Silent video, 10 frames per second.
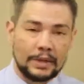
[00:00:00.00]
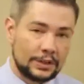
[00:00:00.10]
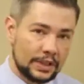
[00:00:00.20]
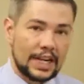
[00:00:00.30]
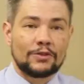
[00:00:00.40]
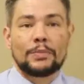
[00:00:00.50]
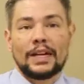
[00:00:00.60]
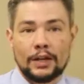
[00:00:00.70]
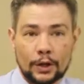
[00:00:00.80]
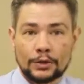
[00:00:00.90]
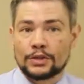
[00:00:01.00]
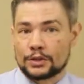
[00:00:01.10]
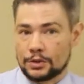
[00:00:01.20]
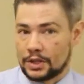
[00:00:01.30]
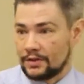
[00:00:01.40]
make sure that everybody knows the
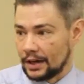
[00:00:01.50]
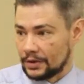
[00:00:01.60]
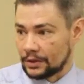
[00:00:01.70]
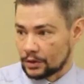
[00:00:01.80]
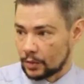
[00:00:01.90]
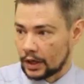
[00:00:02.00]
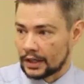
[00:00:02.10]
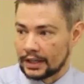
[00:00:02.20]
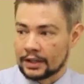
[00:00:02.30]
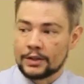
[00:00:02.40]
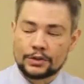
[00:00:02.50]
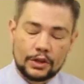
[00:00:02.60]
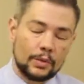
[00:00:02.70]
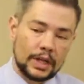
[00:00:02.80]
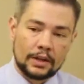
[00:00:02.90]
truth of how things are working so
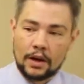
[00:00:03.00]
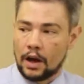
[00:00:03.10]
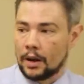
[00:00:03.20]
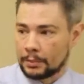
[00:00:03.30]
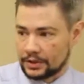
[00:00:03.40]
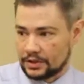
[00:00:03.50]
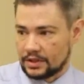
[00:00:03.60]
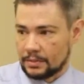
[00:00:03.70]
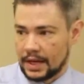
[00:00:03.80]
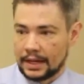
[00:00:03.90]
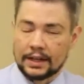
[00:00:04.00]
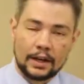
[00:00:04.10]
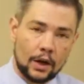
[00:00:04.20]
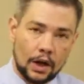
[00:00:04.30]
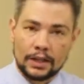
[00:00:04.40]
that we can all participate
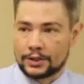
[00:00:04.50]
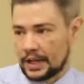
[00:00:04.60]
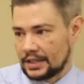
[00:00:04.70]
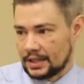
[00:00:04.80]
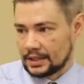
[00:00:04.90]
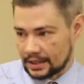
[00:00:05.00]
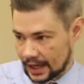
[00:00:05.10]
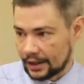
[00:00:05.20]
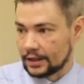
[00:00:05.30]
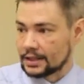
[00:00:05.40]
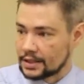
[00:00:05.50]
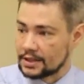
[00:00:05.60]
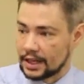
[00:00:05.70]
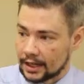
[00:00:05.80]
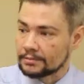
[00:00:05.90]
and all address it together as a
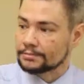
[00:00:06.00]
city.